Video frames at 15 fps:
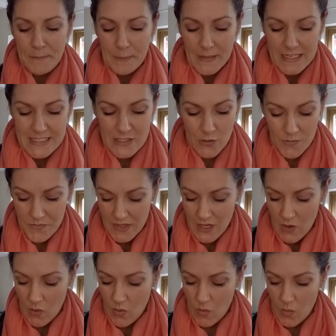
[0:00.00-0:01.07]
So
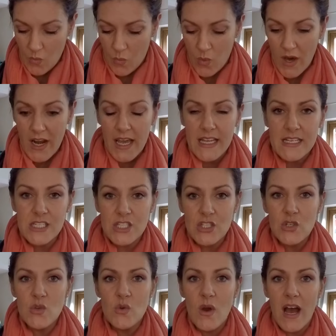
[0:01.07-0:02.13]
what I
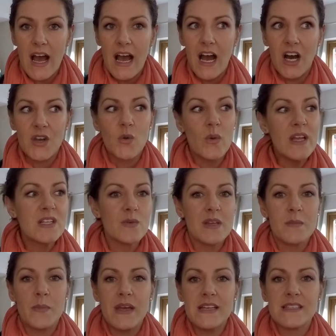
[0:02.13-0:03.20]
do on a
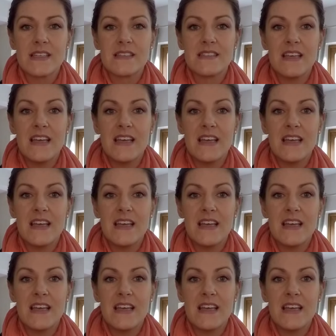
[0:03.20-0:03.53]
week-to-week basis